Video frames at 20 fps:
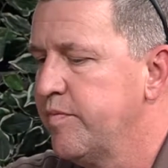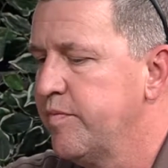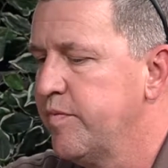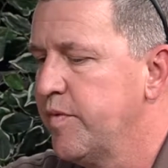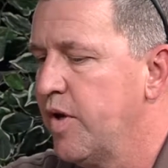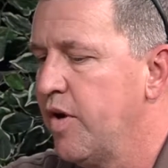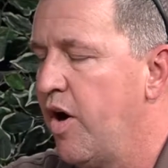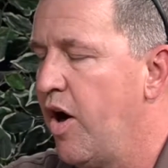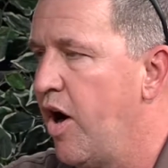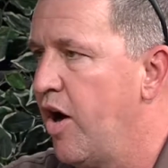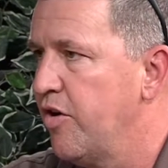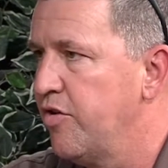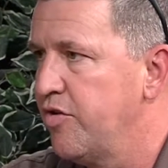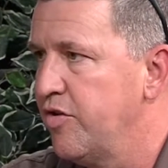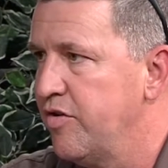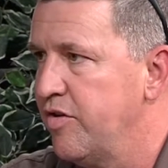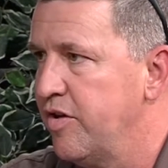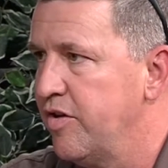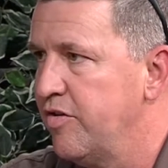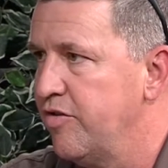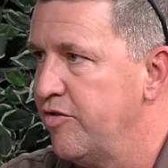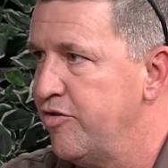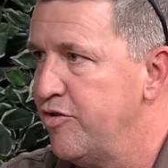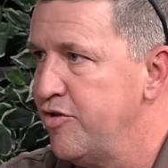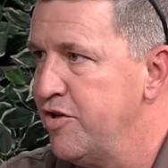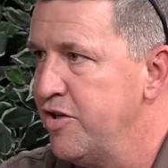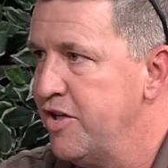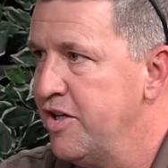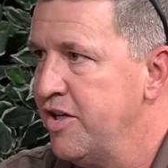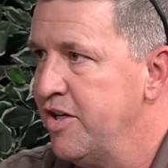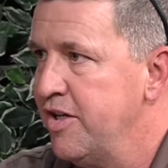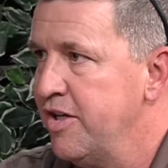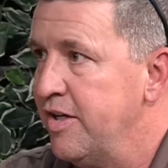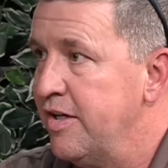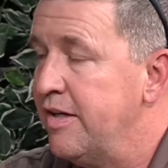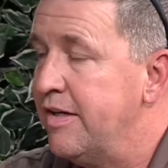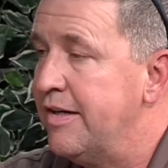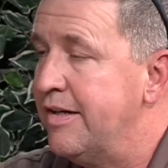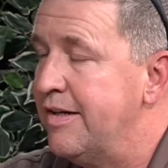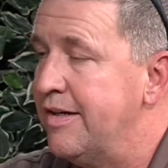hostage
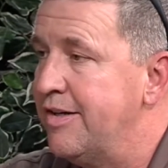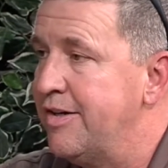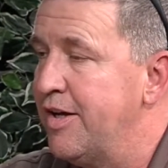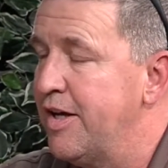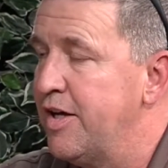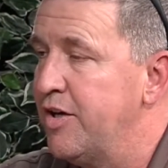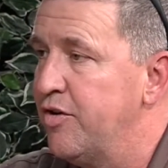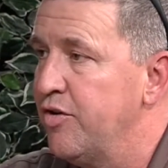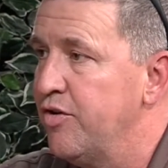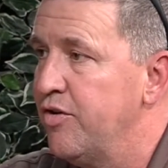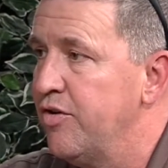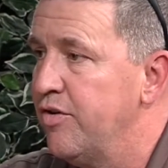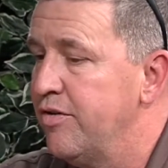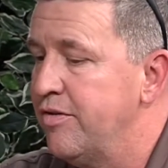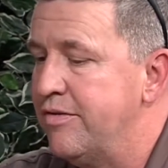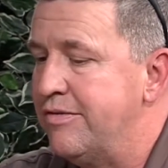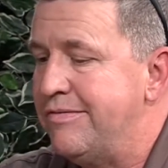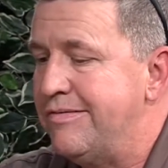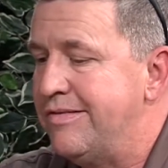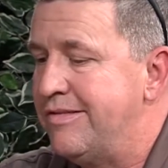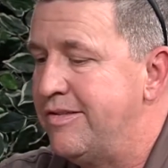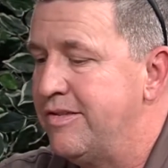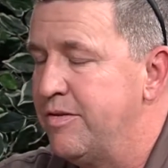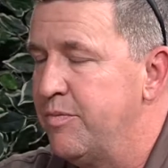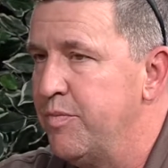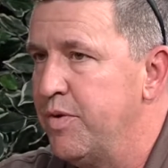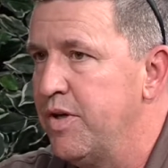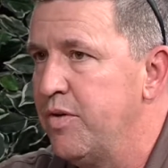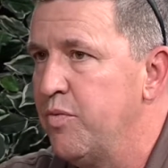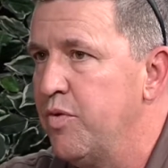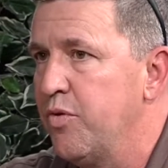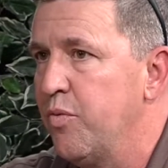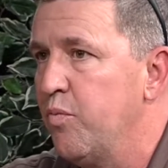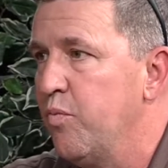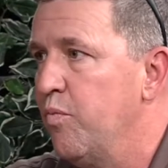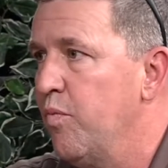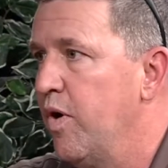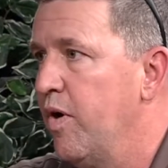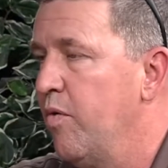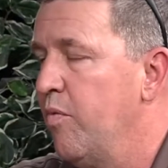taker, somebody with
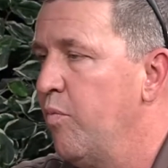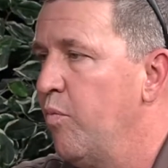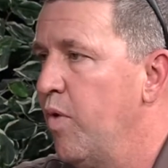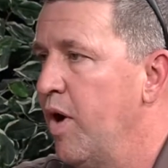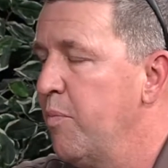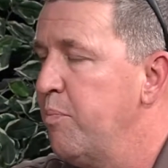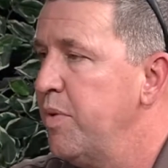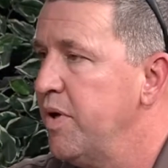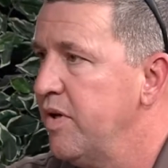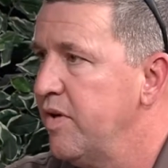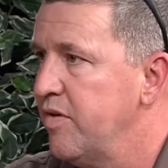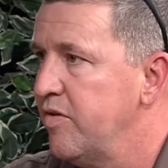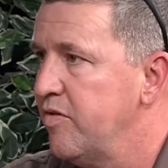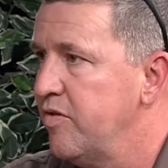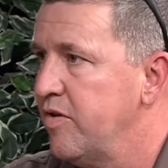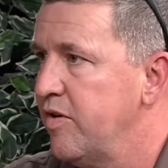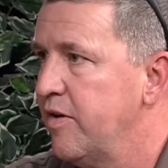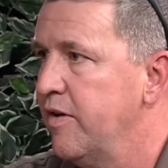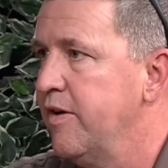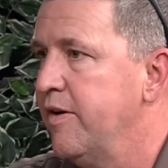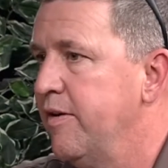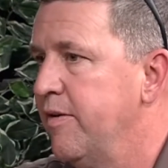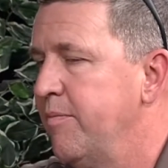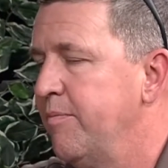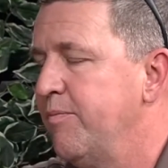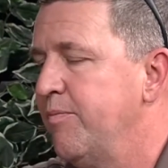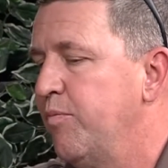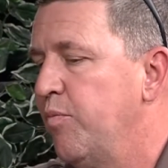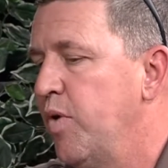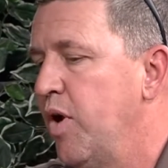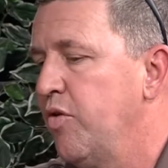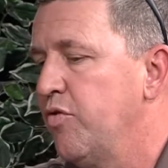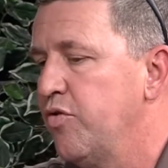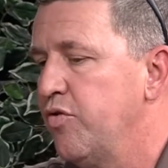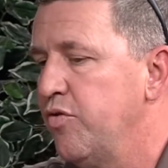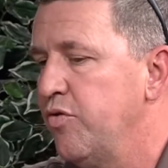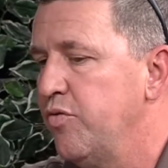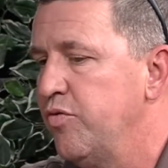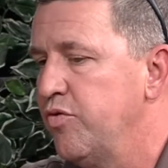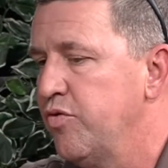weapons. We also
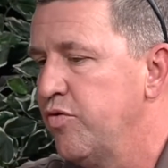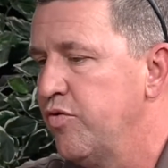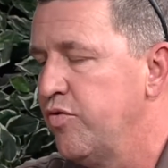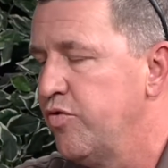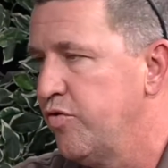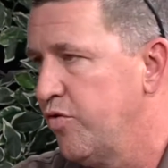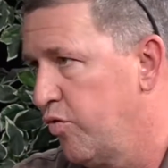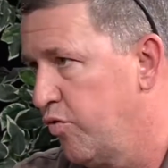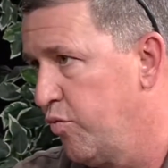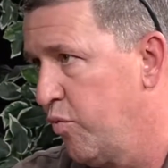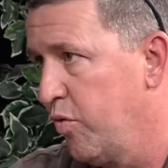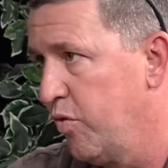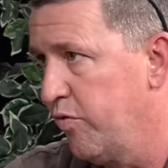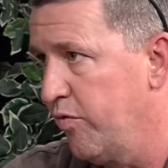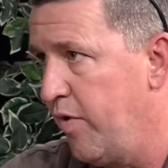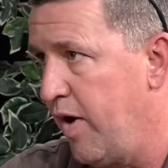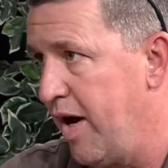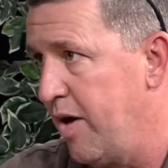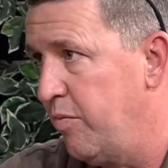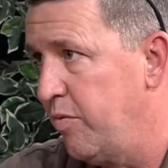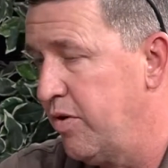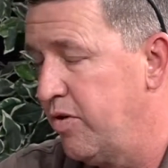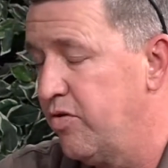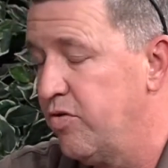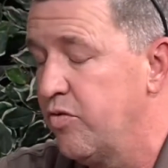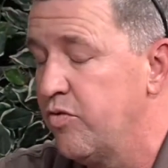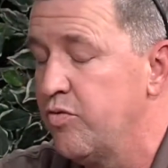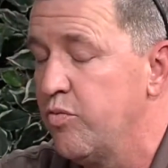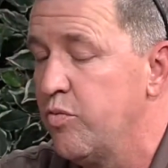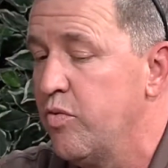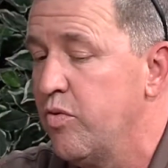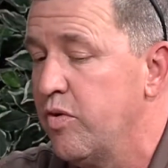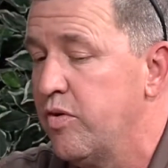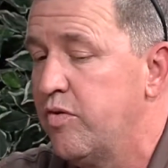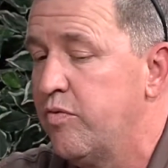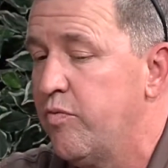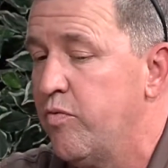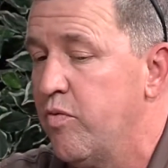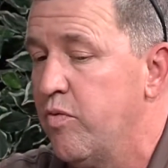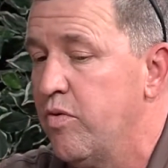do search warrants, high-risk search warrants
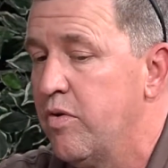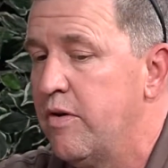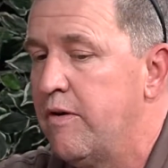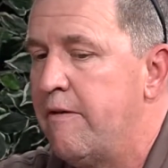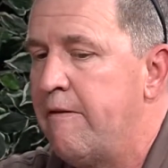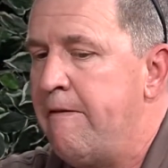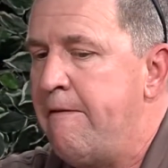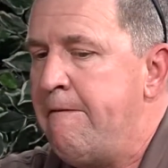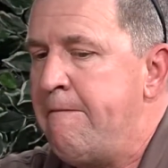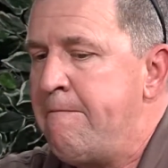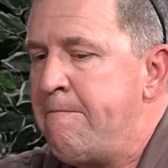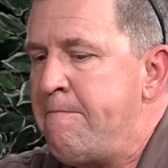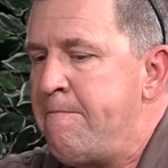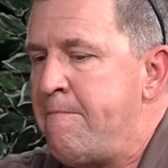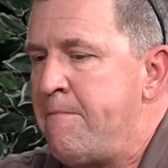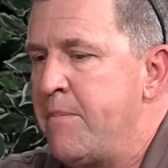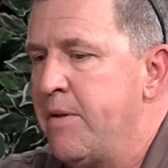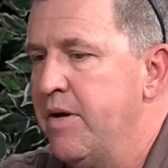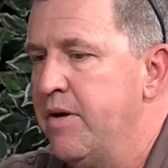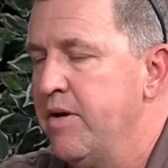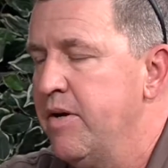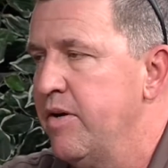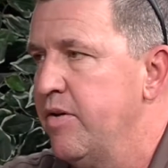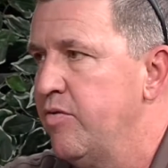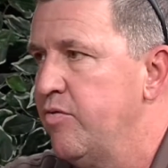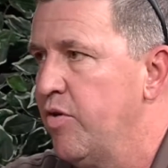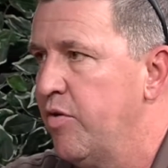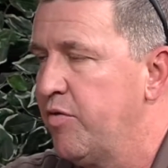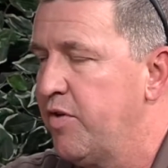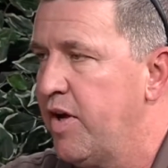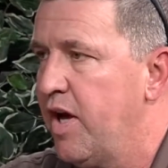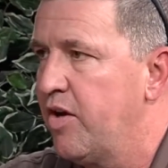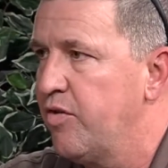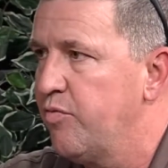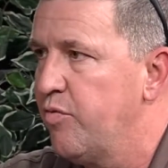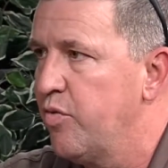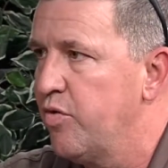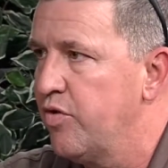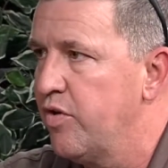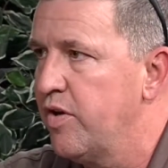for drug task
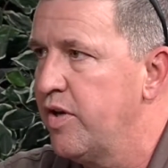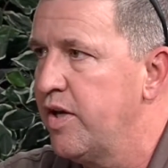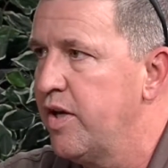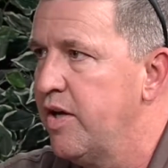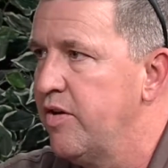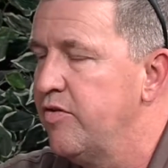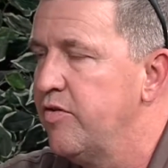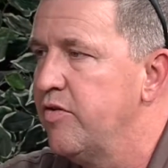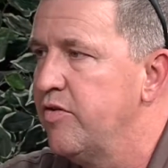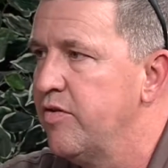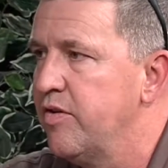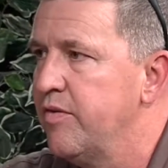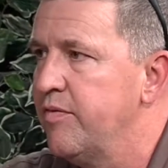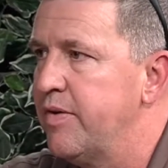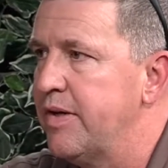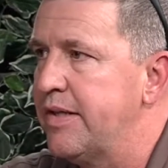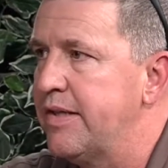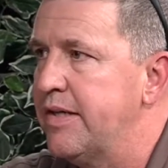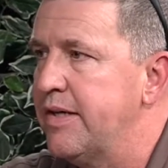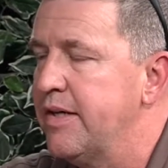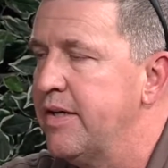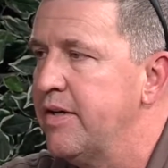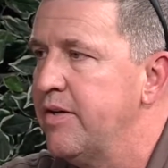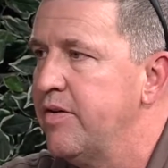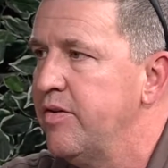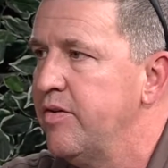force on occasion and stuff like that.